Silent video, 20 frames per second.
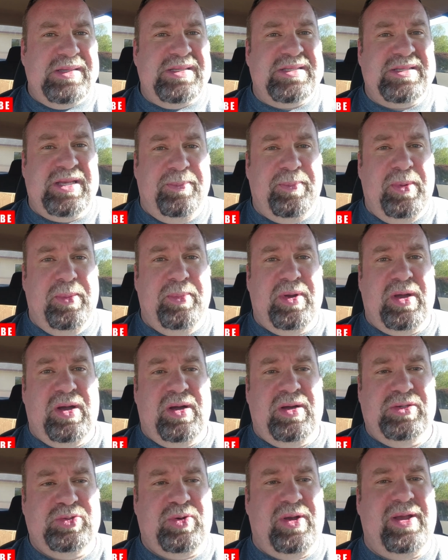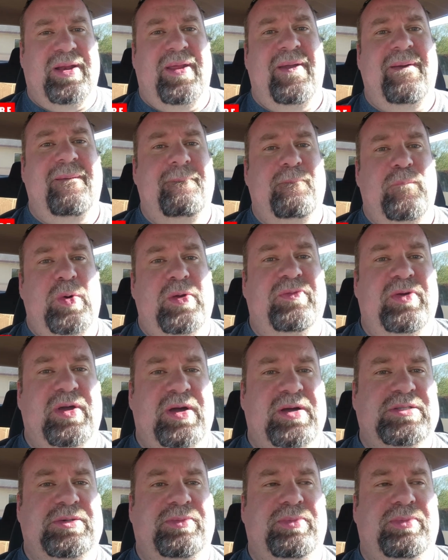simply because right now we've got